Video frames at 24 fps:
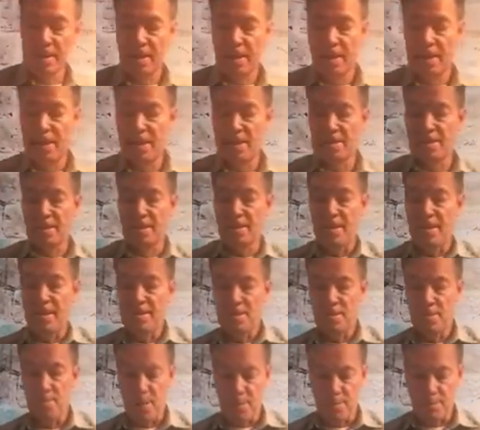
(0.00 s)
And that's a
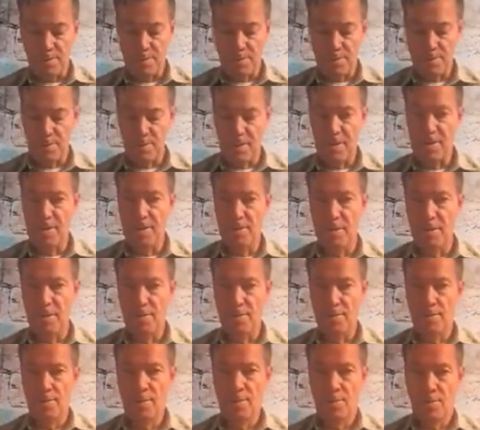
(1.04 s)
nice amount to fit in there
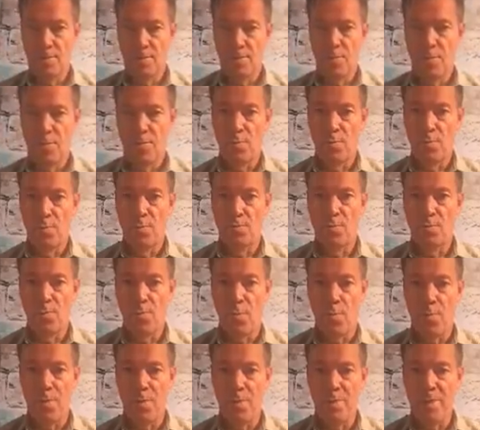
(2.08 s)
so when you
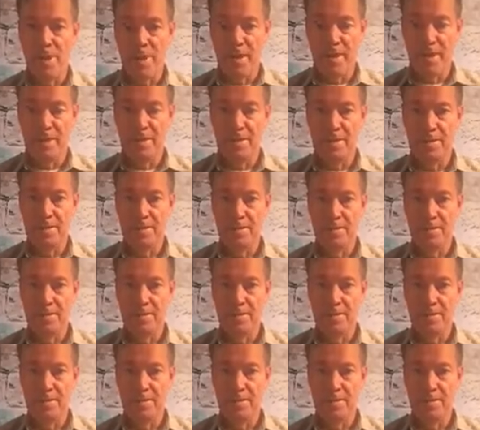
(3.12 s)
fold the bag